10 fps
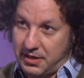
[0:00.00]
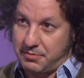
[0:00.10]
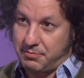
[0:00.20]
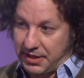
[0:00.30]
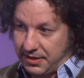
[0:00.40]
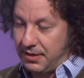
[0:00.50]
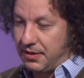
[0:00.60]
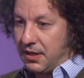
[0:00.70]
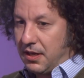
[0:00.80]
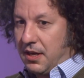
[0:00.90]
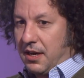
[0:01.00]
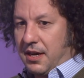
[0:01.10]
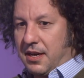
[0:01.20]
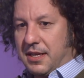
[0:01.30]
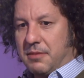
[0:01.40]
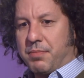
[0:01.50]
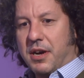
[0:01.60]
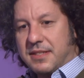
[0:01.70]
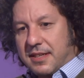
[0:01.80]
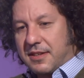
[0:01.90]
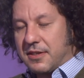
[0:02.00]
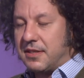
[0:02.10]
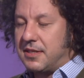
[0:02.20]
method. In particular,